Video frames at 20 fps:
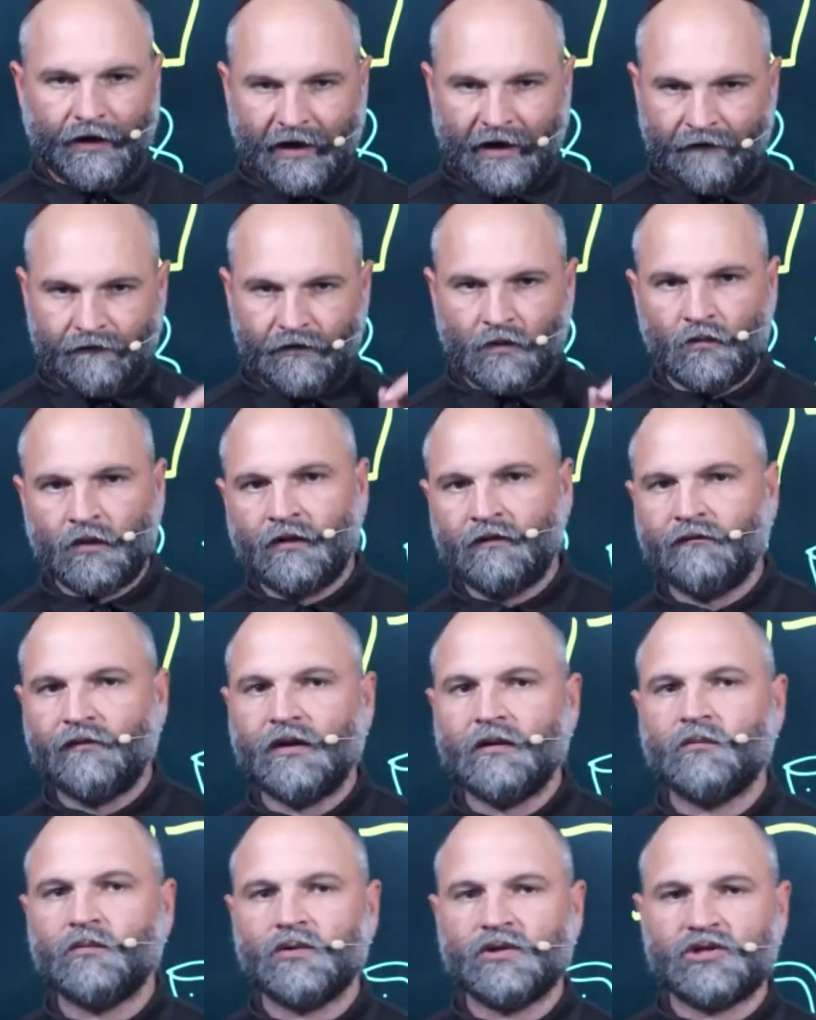Every one of
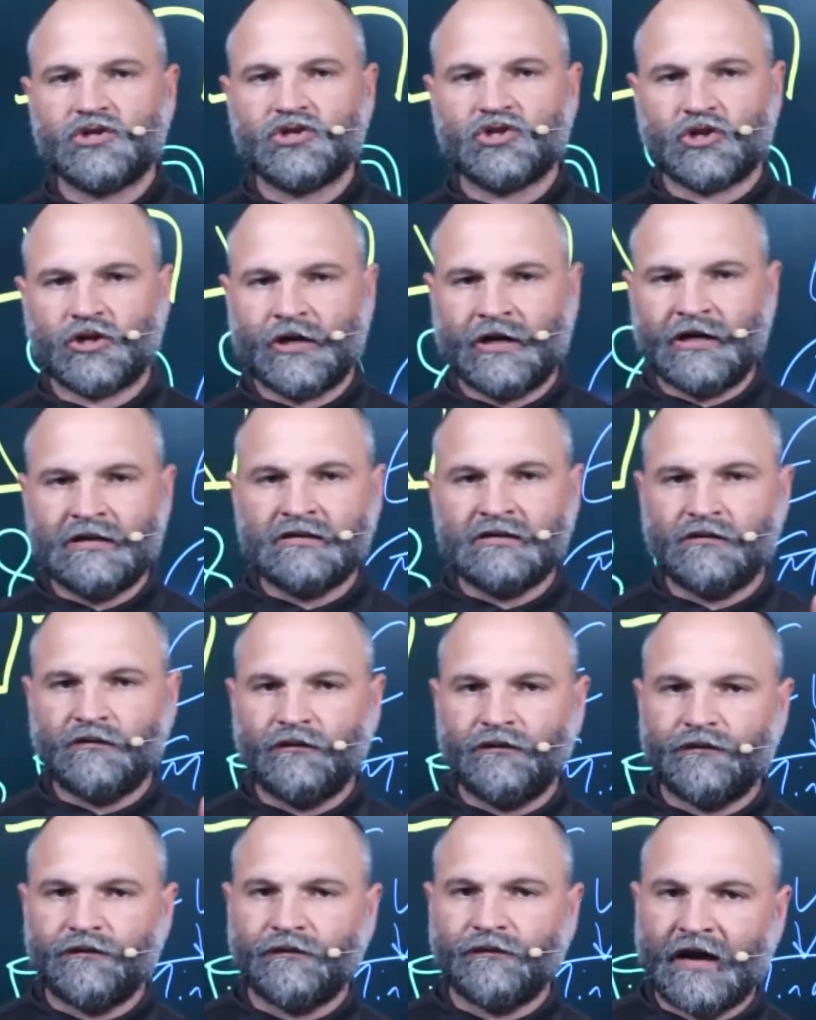them was trained to
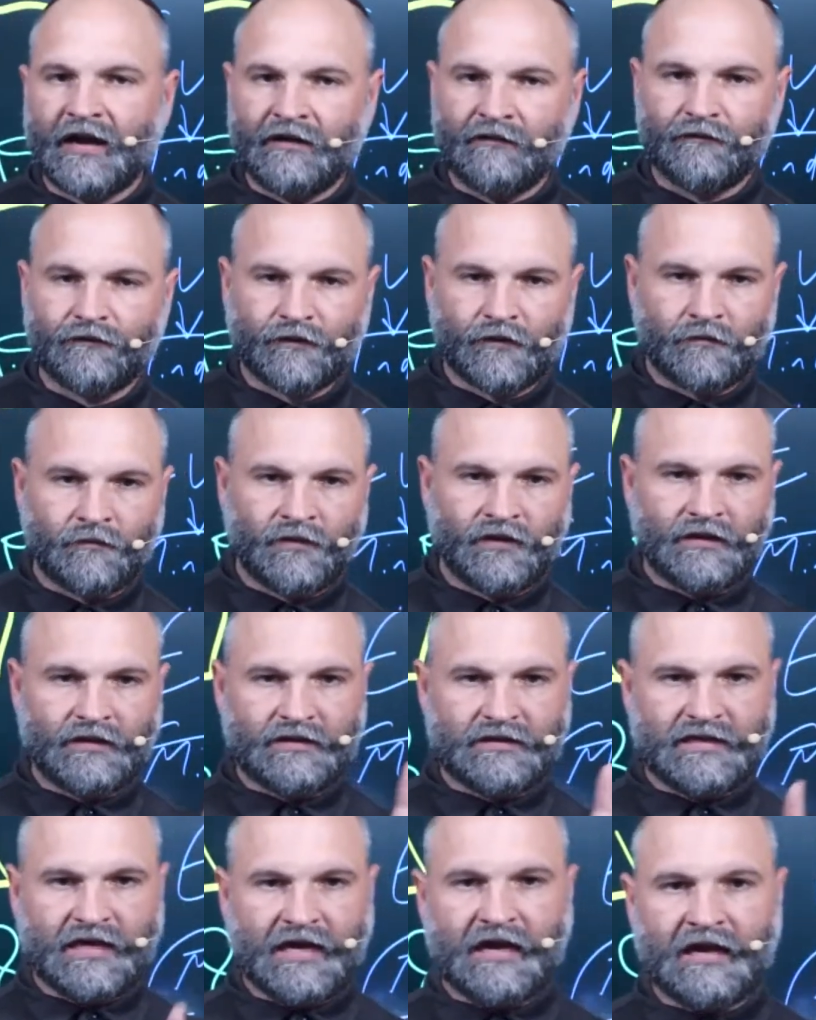fight from the
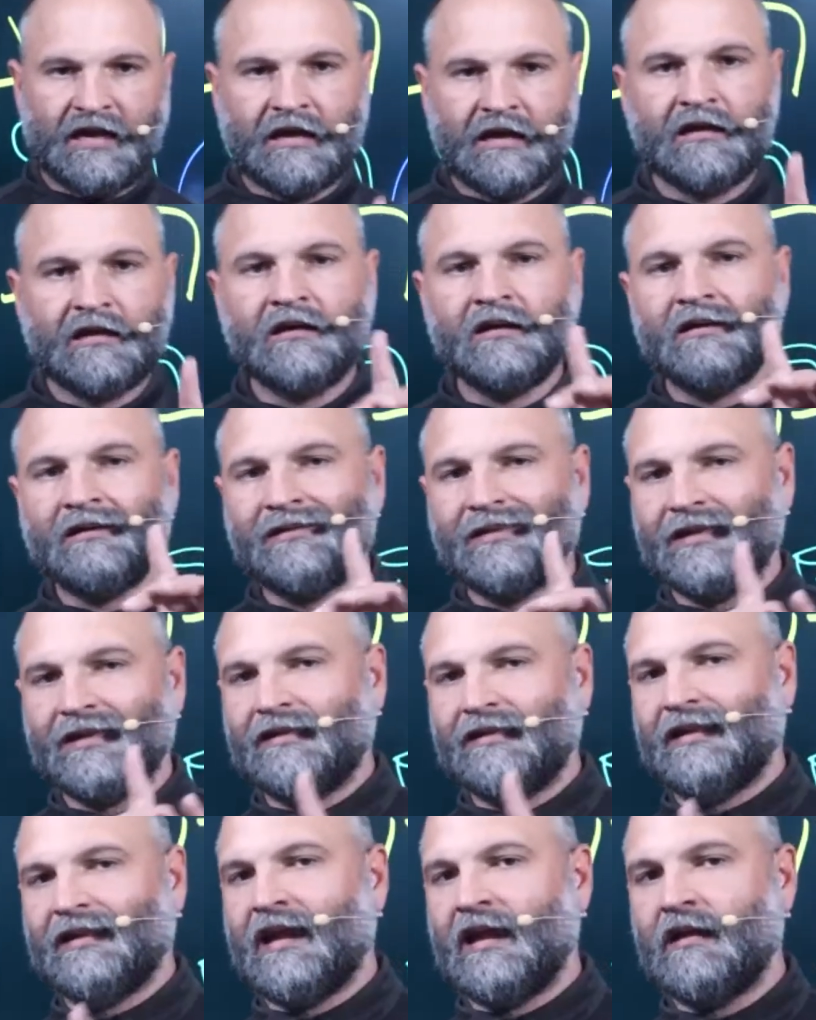day that
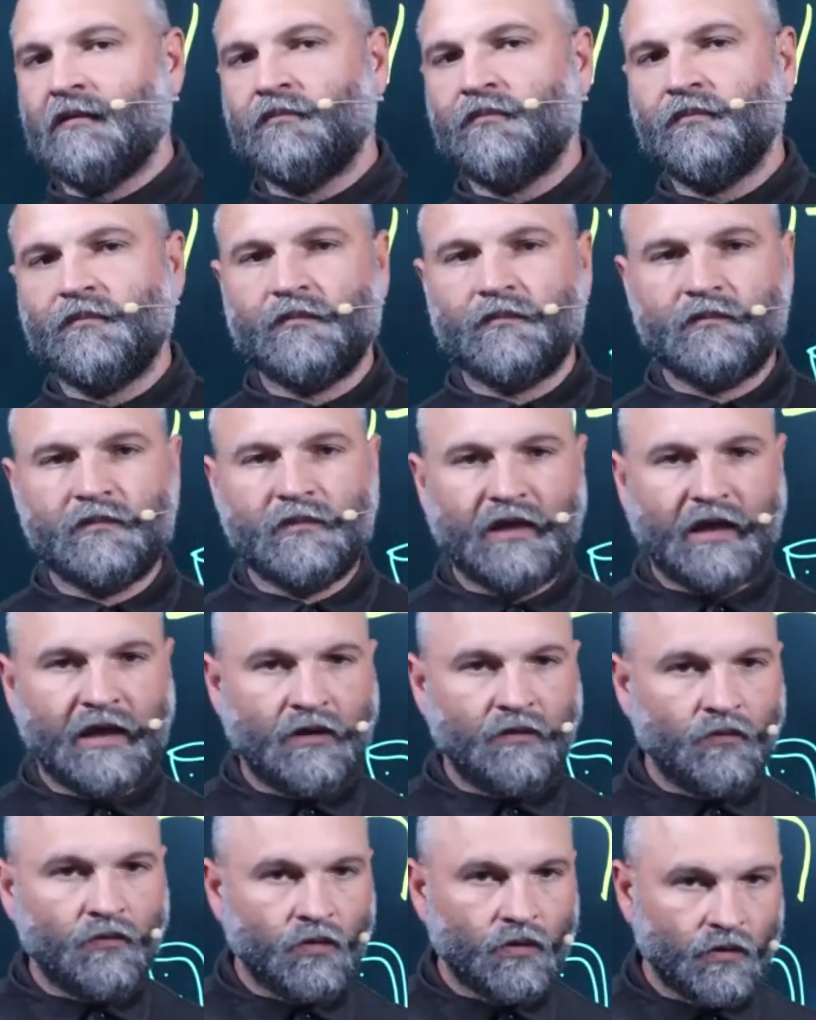they
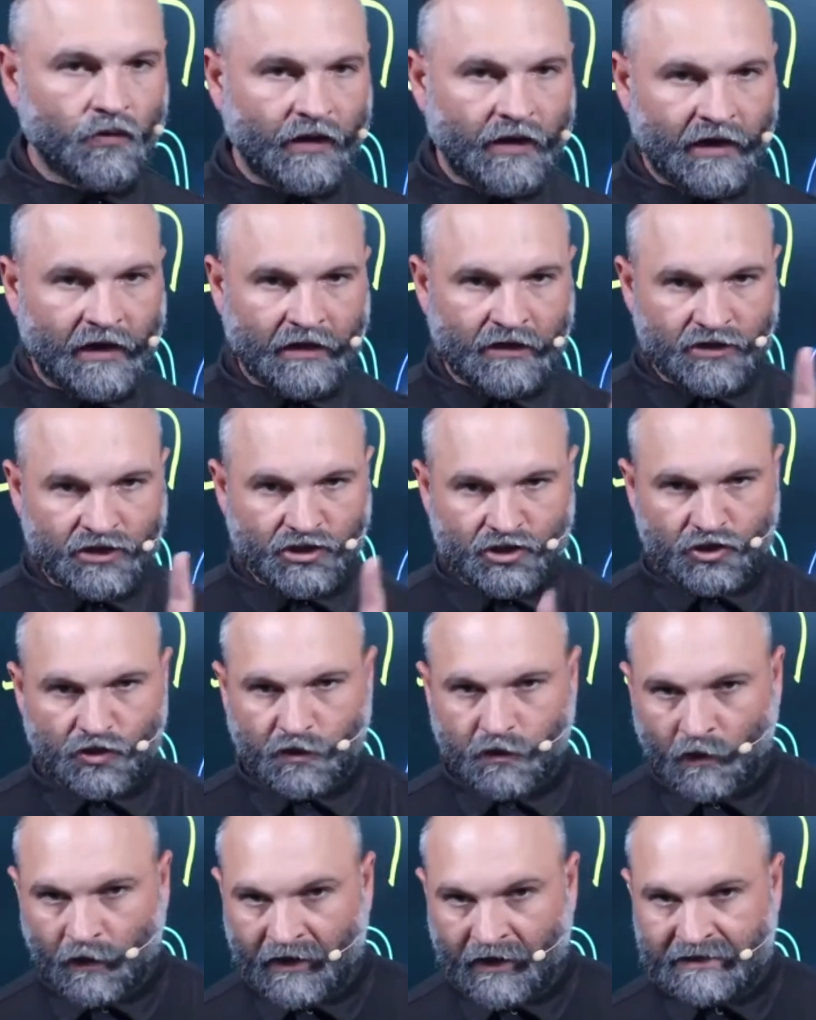were age
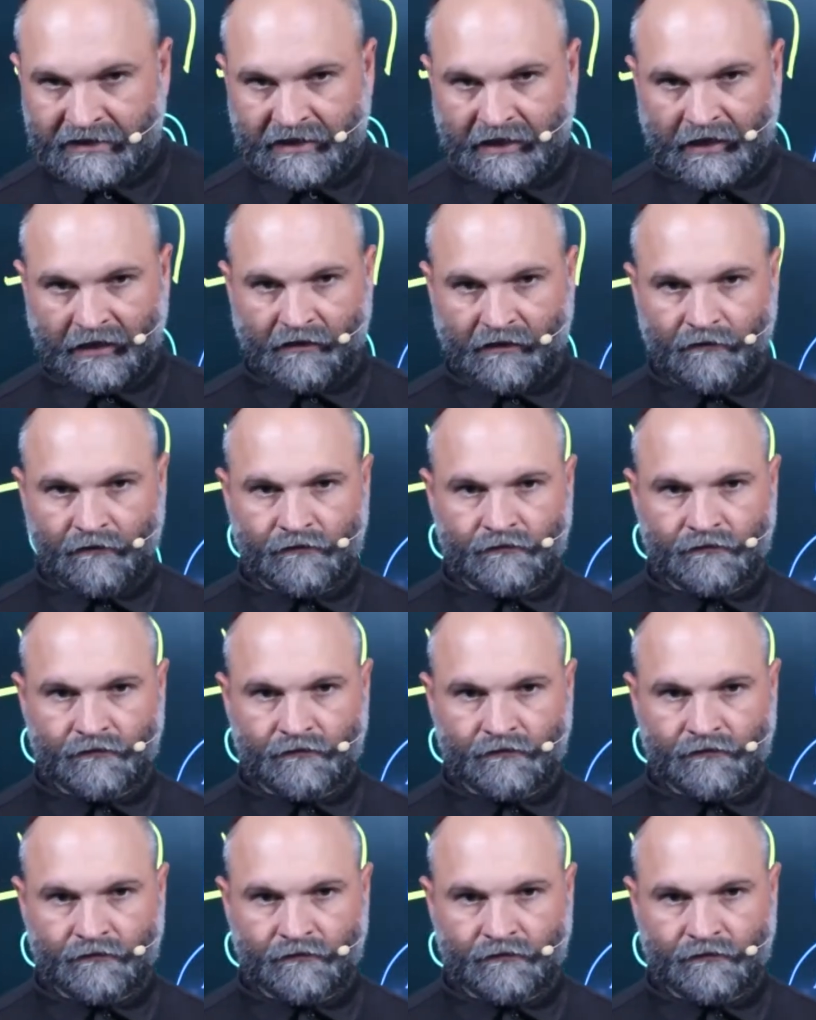20.